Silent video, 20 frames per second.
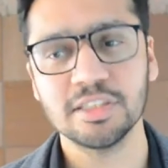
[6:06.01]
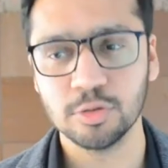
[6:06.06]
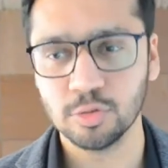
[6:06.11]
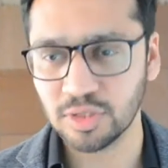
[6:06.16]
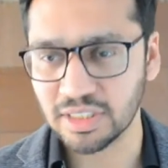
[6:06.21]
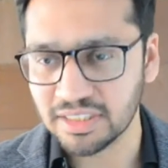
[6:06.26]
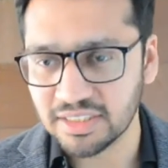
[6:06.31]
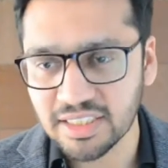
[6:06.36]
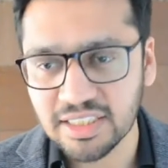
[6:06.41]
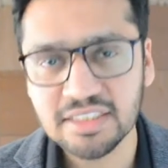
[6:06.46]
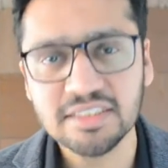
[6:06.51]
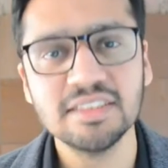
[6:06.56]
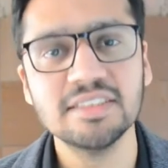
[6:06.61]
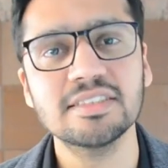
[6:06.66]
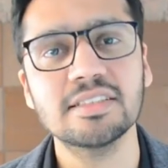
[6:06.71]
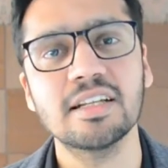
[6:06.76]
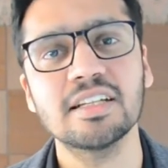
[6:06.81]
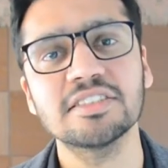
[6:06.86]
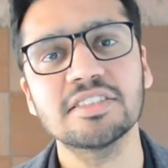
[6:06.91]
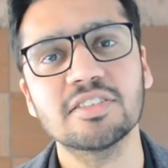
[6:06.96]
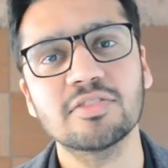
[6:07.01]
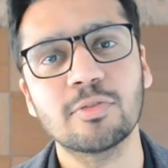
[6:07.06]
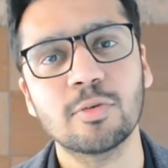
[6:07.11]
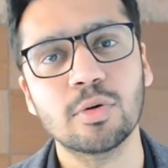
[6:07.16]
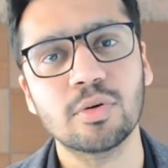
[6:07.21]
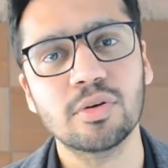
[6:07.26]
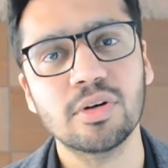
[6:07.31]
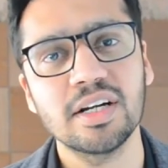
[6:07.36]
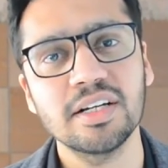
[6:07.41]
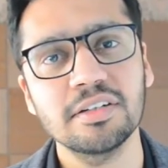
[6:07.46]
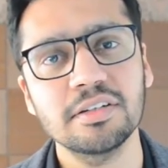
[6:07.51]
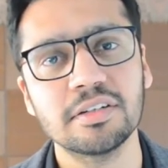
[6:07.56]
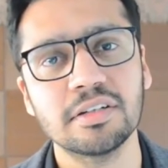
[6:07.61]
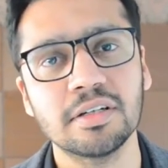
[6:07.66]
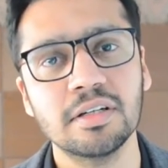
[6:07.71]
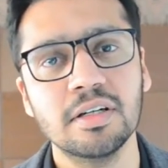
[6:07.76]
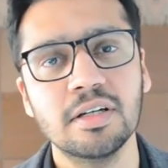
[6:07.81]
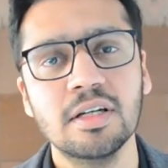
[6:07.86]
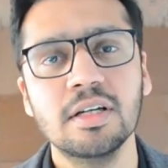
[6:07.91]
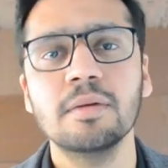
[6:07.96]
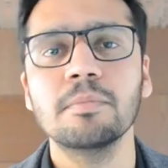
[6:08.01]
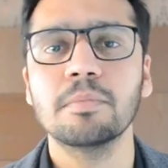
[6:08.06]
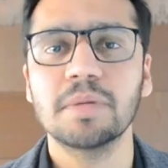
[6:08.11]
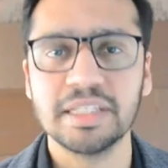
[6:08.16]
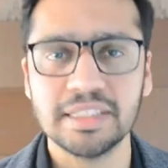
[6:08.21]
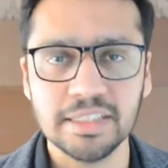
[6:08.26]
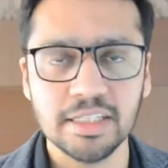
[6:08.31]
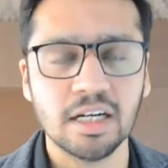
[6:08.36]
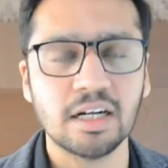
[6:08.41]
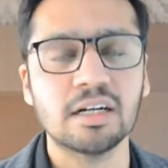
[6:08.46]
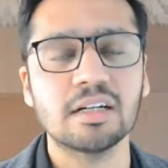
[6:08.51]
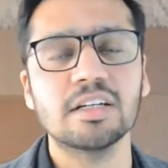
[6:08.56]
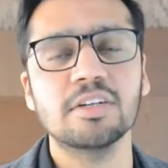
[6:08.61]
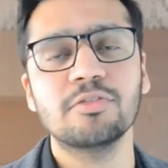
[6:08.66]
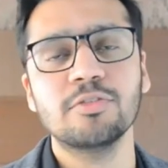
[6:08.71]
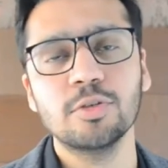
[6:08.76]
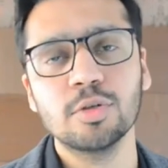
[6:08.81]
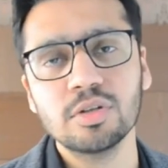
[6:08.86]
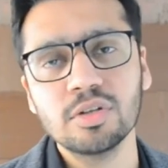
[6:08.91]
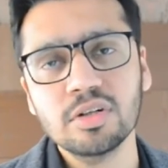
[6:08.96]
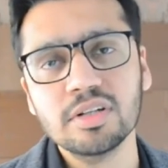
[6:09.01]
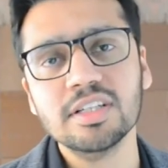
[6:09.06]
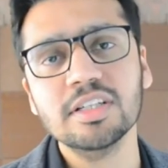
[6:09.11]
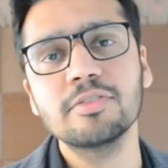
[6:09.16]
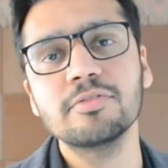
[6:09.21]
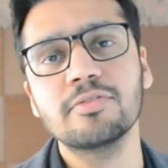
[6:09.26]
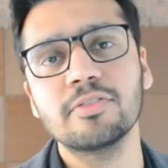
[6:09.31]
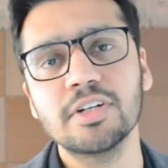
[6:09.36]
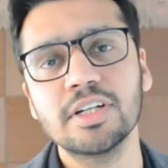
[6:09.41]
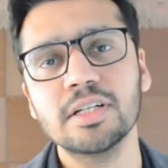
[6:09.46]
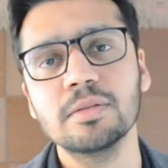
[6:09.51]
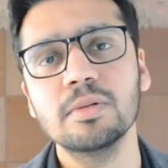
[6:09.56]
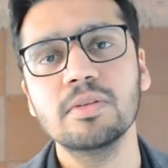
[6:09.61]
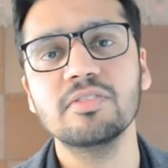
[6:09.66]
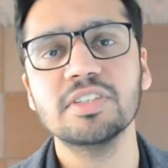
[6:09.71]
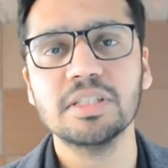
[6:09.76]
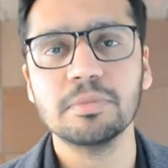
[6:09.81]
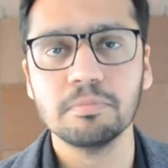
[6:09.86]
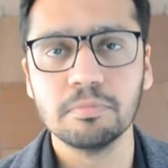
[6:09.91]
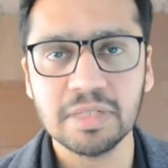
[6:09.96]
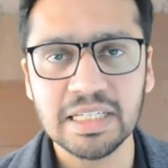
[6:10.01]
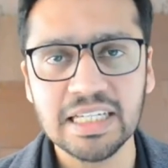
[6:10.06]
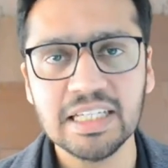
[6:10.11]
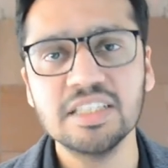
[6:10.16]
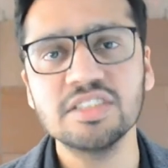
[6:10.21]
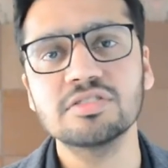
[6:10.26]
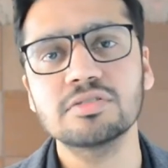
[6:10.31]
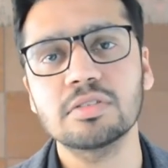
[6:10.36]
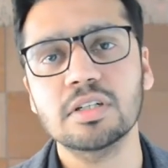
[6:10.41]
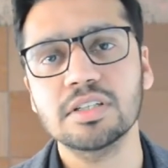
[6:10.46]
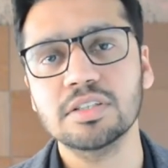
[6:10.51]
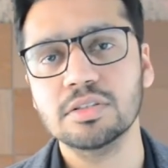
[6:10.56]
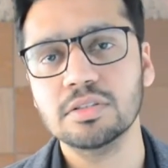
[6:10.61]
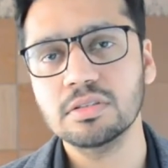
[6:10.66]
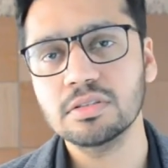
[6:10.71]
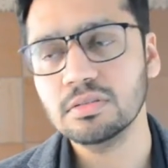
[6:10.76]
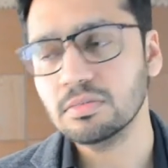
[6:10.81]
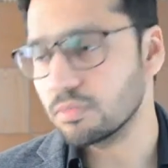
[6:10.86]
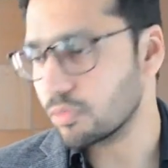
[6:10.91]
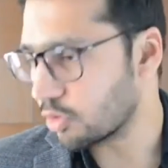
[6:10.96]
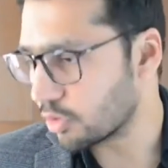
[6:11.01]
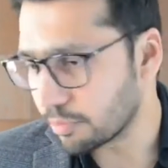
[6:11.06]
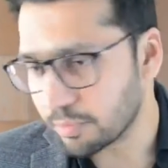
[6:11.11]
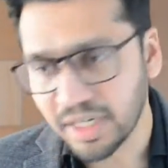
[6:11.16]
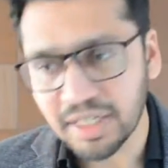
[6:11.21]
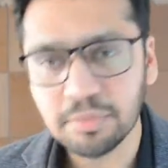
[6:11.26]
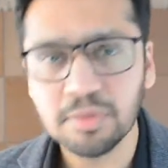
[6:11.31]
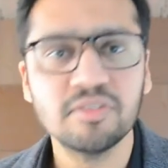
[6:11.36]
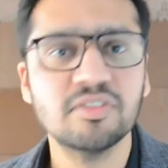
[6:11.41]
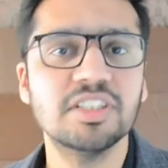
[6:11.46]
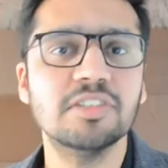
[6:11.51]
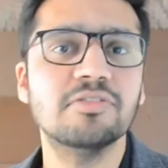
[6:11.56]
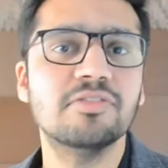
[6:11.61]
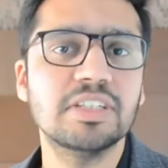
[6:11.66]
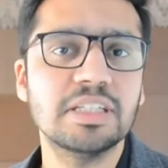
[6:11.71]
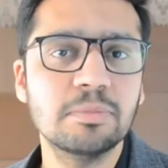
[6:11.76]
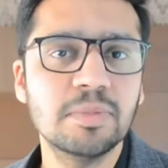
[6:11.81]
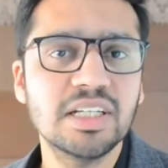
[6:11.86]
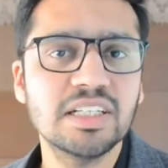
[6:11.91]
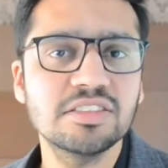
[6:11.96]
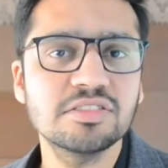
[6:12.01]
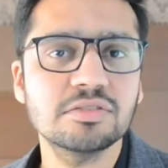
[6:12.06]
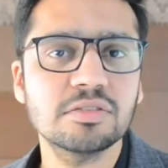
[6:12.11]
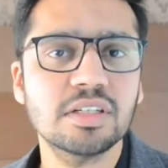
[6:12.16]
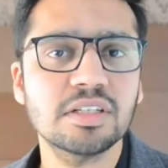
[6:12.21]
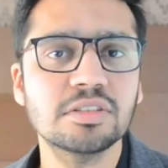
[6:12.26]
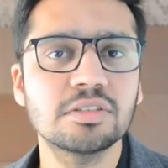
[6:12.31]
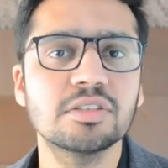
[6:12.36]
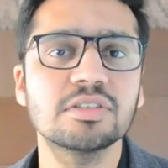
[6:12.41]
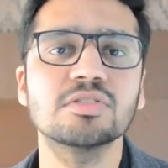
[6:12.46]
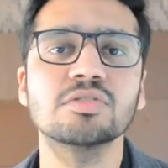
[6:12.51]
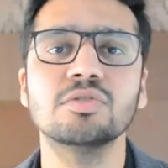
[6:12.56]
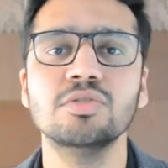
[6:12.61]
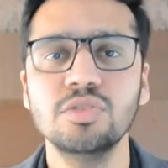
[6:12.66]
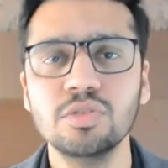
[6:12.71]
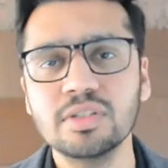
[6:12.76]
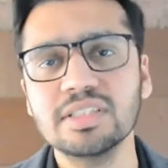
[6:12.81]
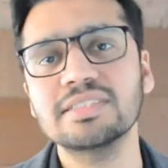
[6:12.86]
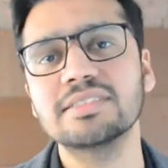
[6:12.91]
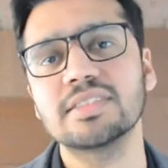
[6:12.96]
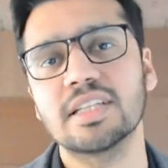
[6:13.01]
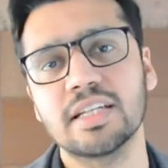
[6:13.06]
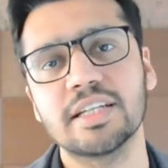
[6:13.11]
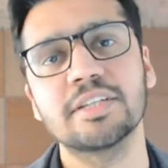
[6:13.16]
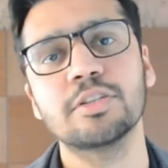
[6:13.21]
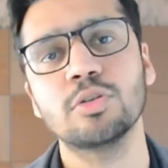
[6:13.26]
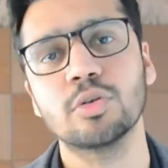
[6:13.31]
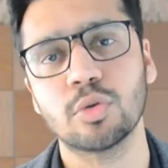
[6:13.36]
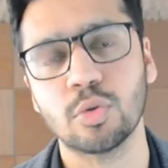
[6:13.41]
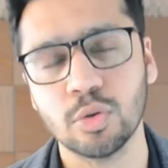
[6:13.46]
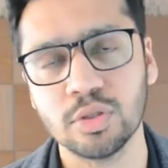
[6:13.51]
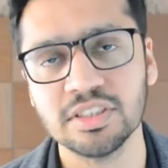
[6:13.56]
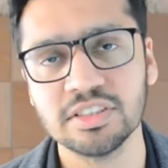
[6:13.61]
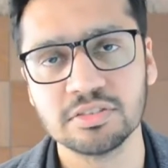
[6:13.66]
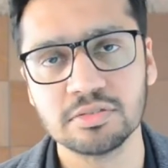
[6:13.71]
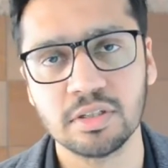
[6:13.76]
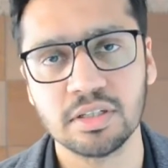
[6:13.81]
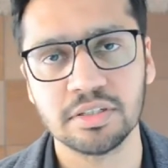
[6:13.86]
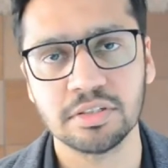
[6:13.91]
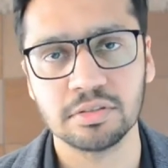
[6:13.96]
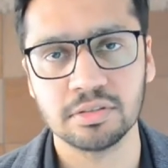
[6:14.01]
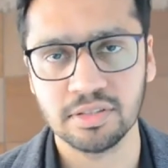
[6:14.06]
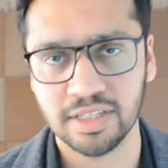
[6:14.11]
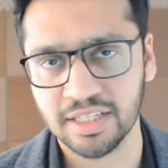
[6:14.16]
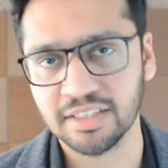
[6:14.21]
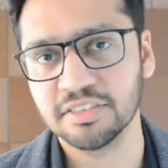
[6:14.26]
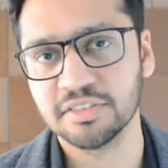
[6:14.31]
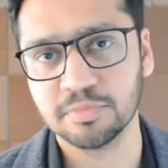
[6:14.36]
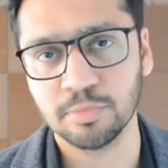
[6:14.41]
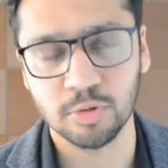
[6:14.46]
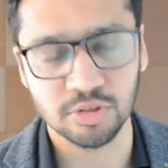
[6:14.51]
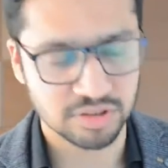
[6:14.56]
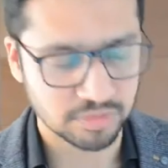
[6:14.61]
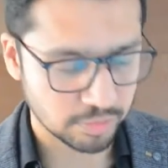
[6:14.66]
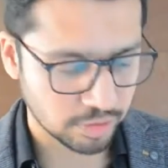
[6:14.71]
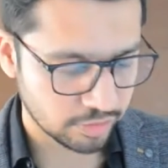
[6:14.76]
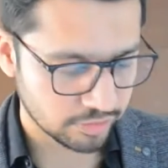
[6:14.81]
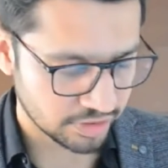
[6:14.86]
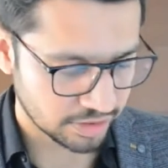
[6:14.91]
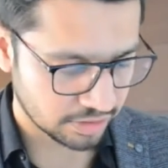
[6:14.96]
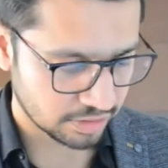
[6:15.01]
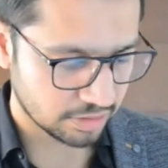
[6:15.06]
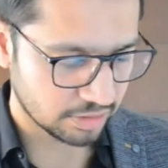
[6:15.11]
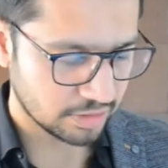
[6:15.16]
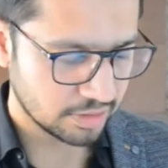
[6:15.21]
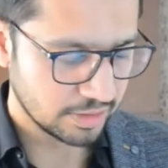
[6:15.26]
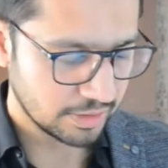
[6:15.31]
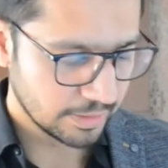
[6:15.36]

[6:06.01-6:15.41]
You can take these classes for granted. But yeah, if you're not comfortable with a male instructor or might be with a female instructor, so you can select your own instructor. That is possible over here.